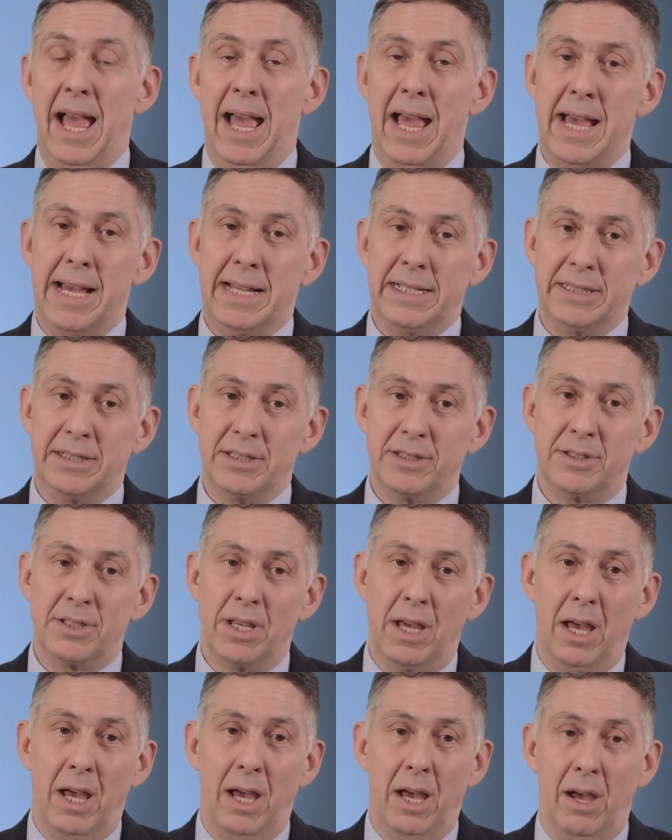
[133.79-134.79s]
and
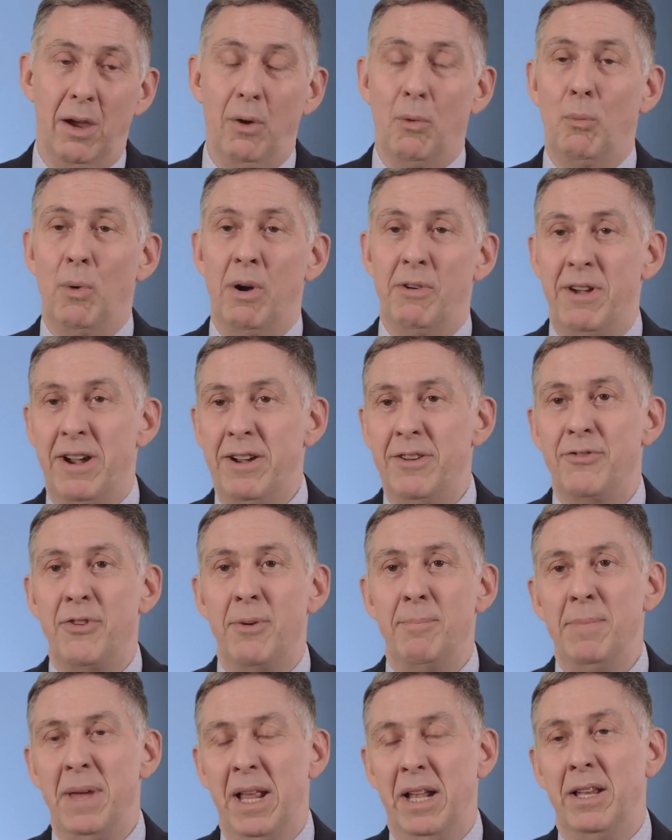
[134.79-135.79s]
we're very
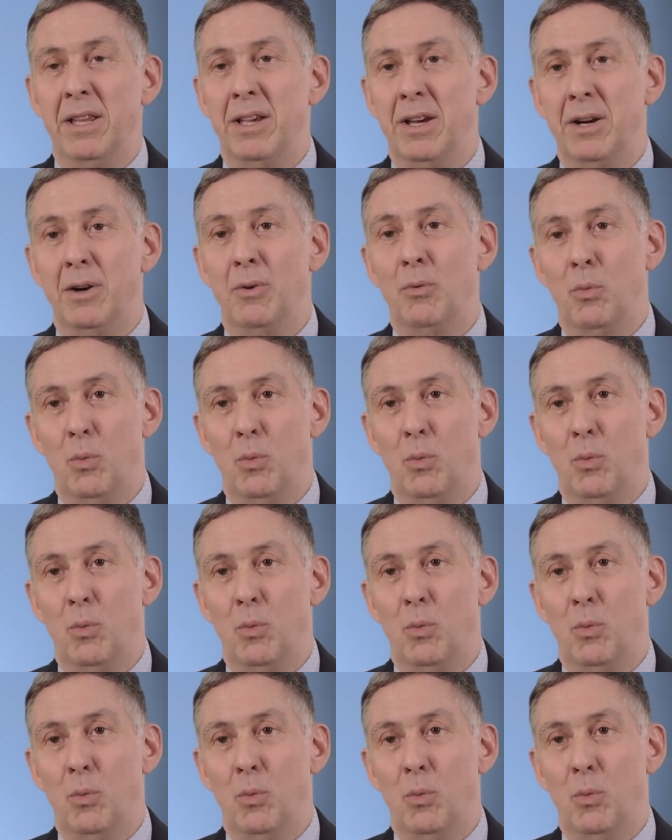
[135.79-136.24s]
familiar